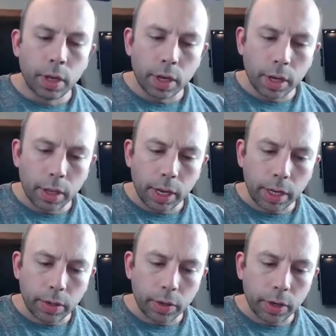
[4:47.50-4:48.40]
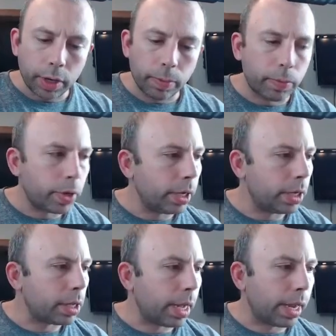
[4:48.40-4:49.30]
And then you're going to bring
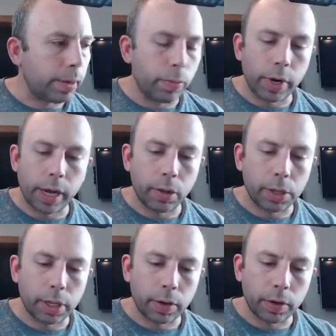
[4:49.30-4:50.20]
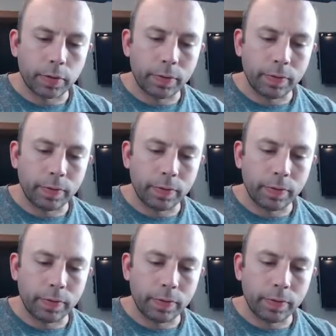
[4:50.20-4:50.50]
his eyebrows that are